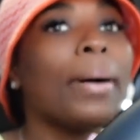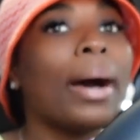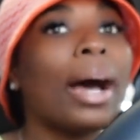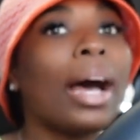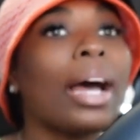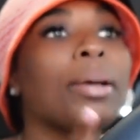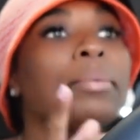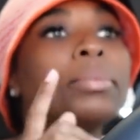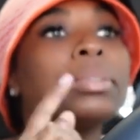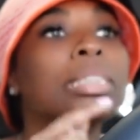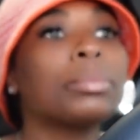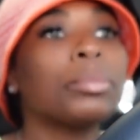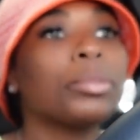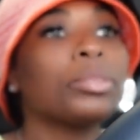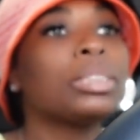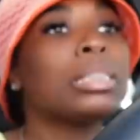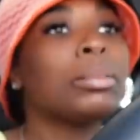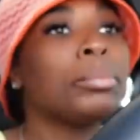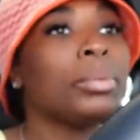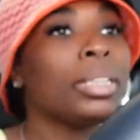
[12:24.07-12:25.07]
but I was
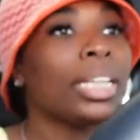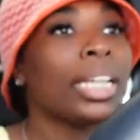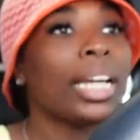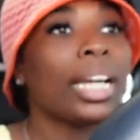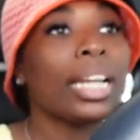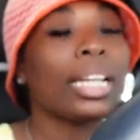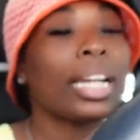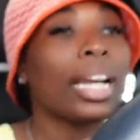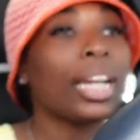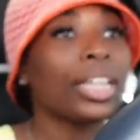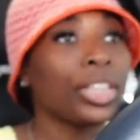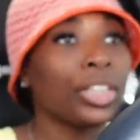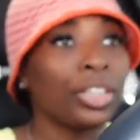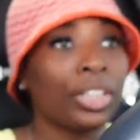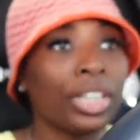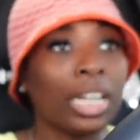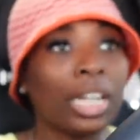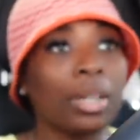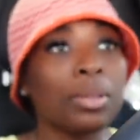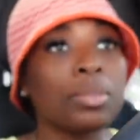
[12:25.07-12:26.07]
supposed to be there at
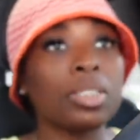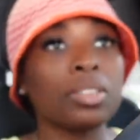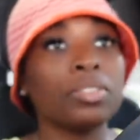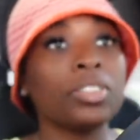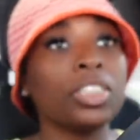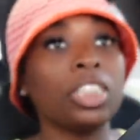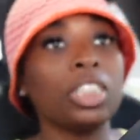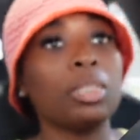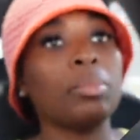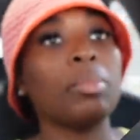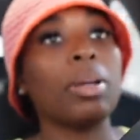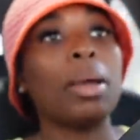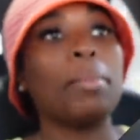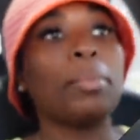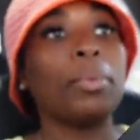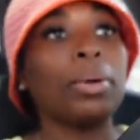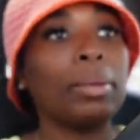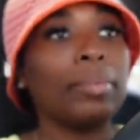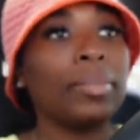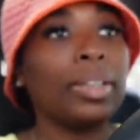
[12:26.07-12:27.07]
9.30, that was originally my
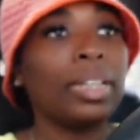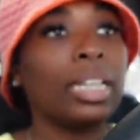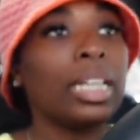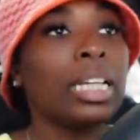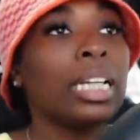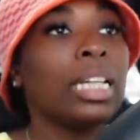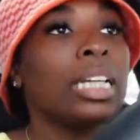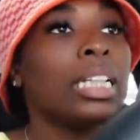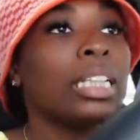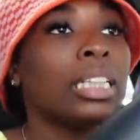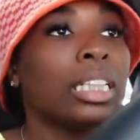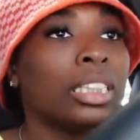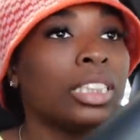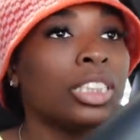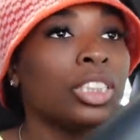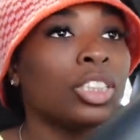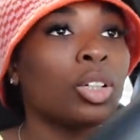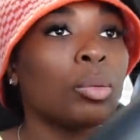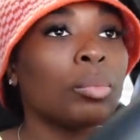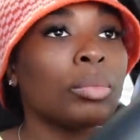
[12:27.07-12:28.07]
appointment, and
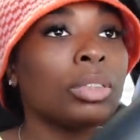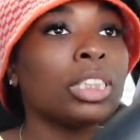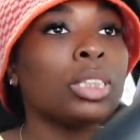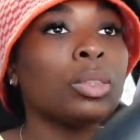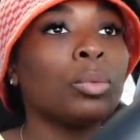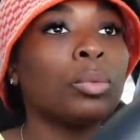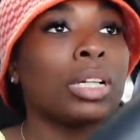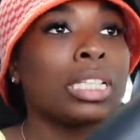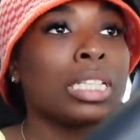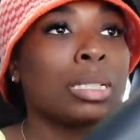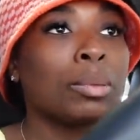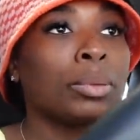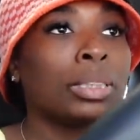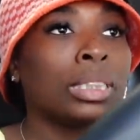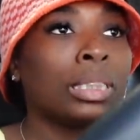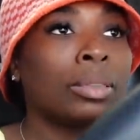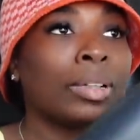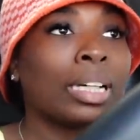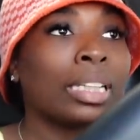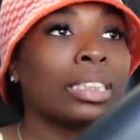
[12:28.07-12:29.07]
she told me she wanted to
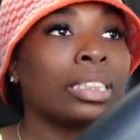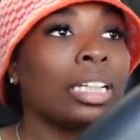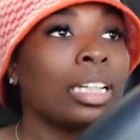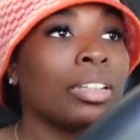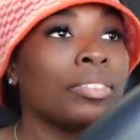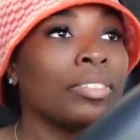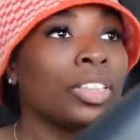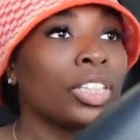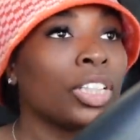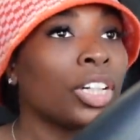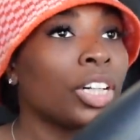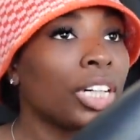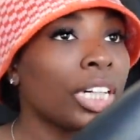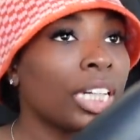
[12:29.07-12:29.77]
push it back to 11.30,